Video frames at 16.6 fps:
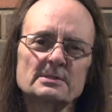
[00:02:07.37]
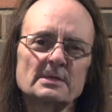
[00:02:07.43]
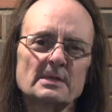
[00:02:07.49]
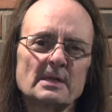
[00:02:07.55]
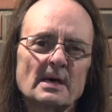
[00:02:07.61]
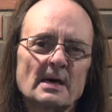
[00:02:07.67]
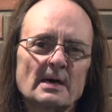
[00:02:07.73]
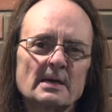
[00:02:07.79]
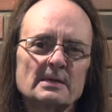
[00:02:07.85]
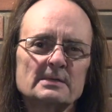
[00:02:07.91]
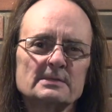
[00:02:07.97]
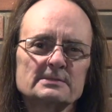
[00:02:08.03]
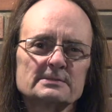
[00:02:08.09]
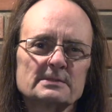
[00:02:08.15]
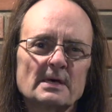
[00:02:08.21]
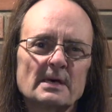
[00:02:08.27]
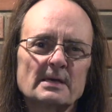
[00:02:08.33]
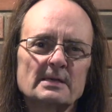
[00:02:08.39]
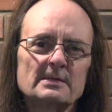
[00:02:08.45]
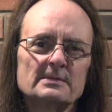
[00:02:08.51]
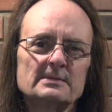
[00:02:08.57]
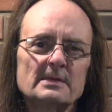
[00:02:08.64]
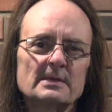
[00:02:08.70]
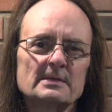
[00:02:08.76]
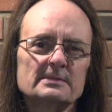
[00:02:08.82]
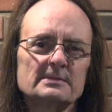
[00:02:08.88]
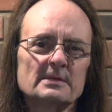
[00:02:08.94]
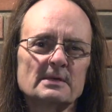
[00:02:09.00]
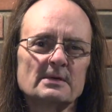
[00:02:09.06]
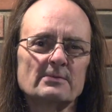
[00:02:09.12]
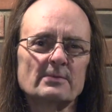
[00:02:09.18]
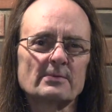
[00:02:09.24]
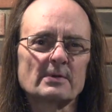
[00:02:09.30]
and I decided that
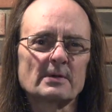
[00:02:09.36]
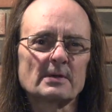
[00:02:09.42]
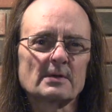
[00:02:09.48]
we were going to